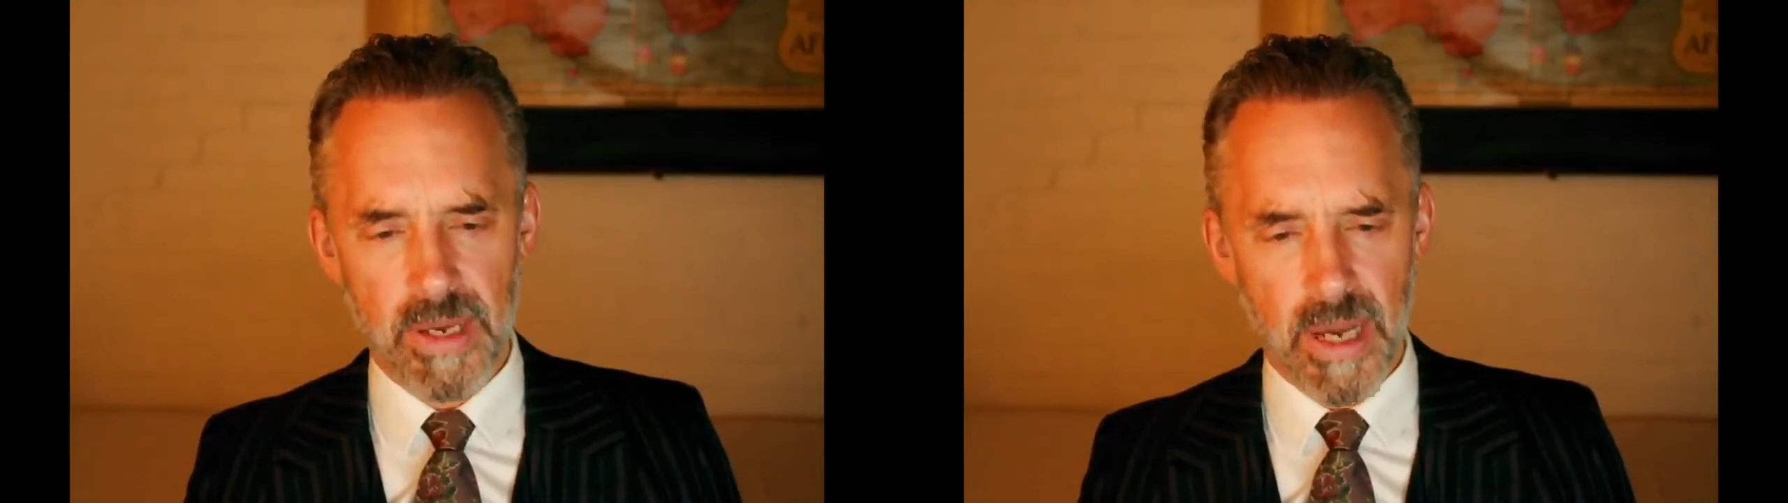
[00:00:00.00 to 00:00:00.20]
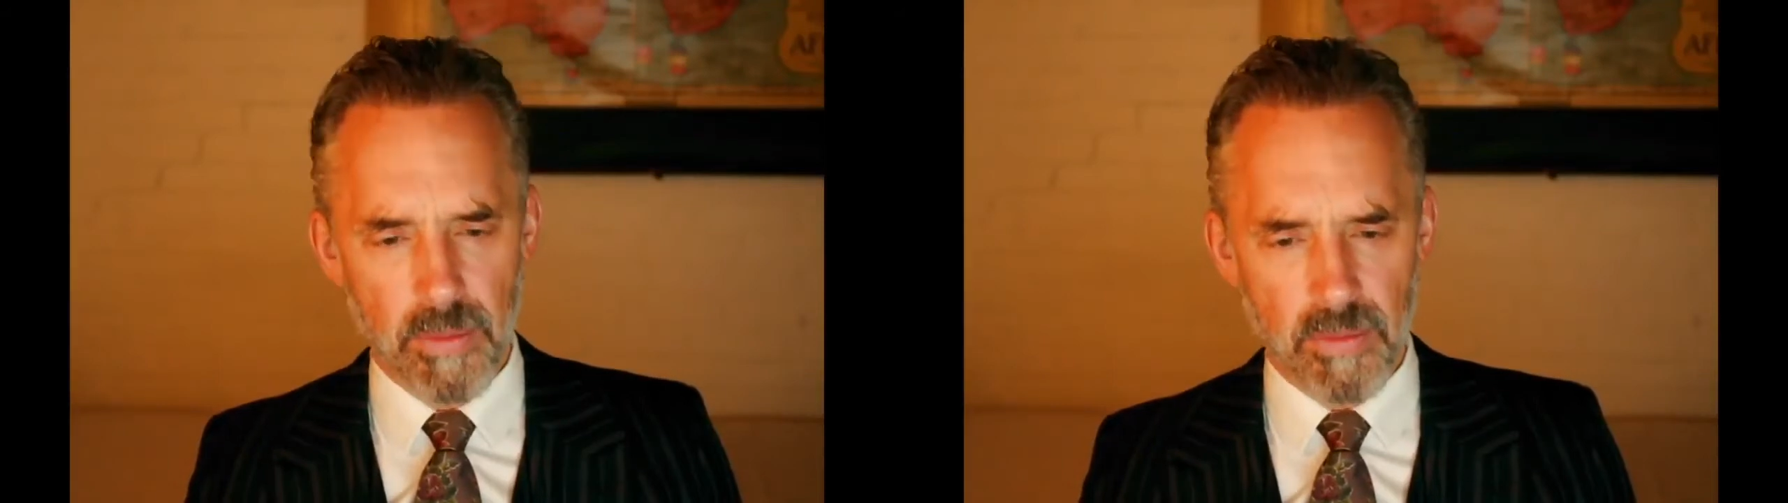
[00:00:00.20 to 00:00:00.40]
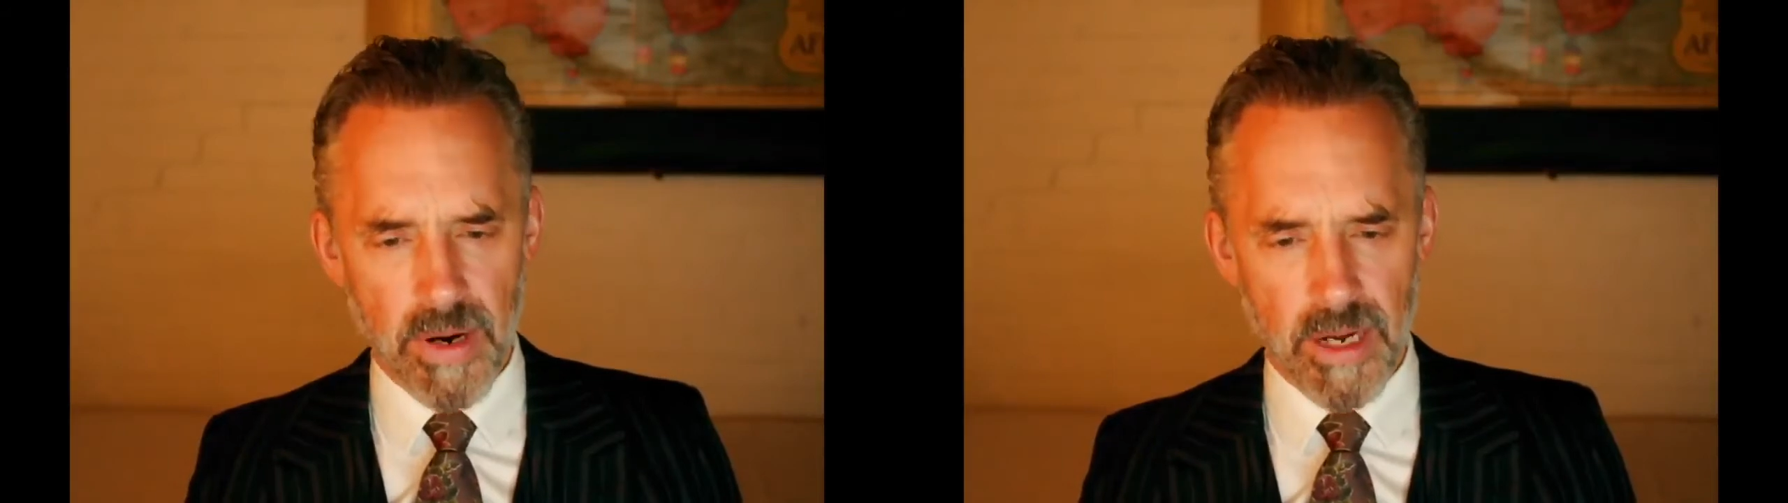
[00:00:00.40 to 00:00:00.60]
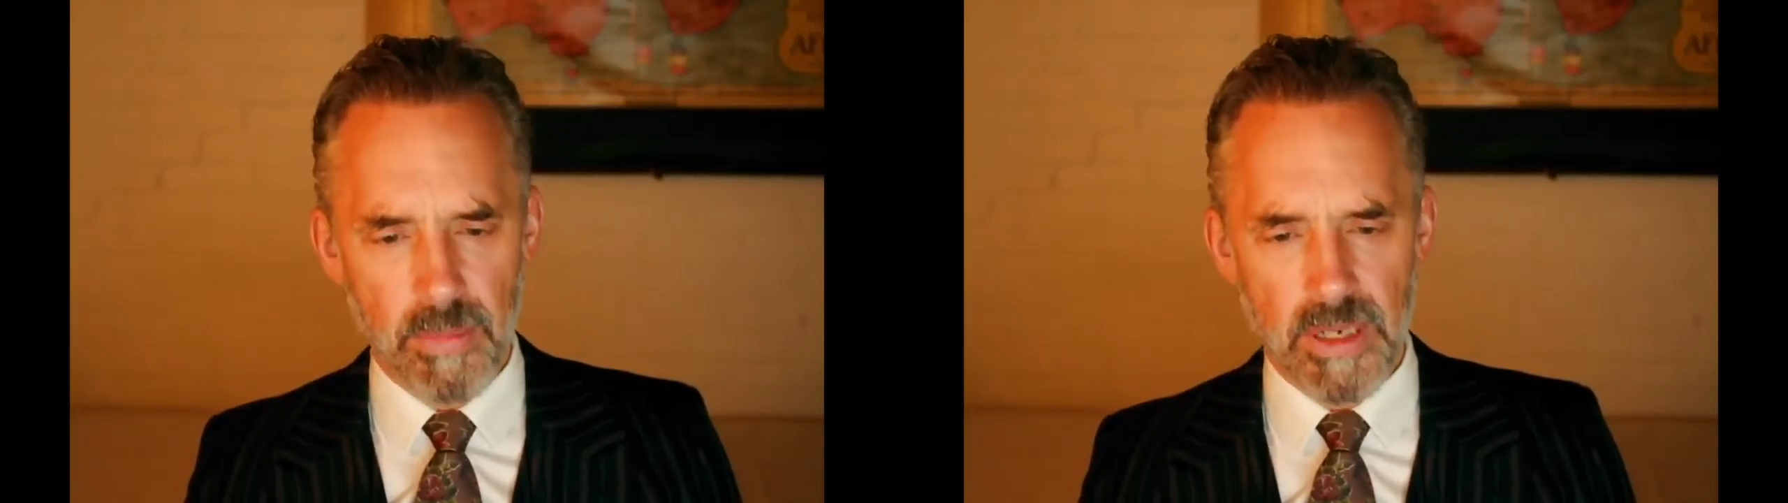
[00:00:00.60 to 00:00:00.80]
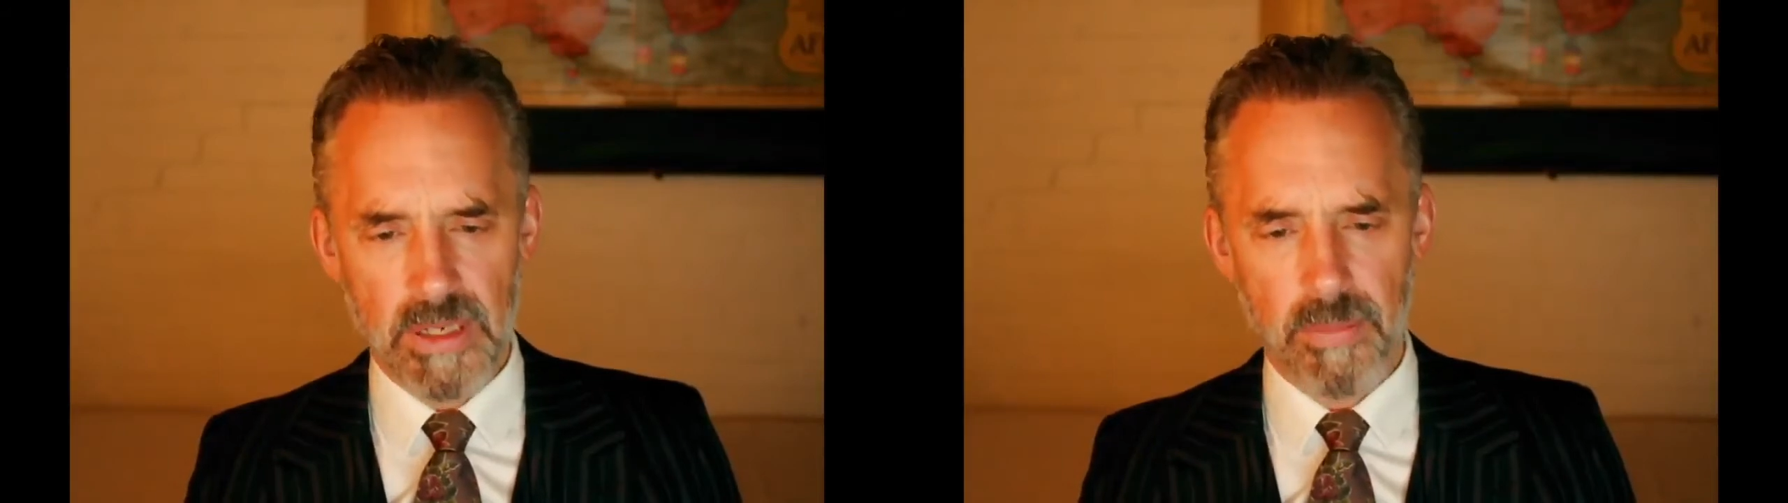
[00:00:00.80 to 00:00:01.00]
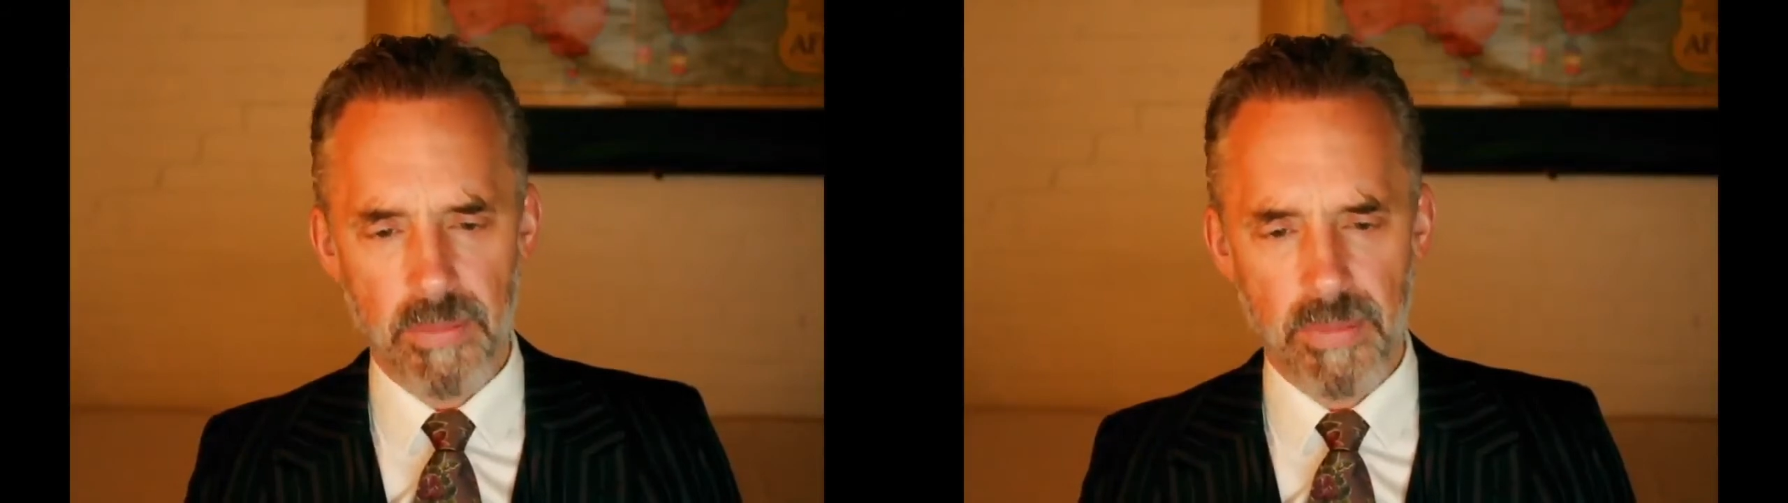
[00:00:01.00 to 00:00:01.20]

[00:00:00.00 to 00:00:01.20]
I would recommend something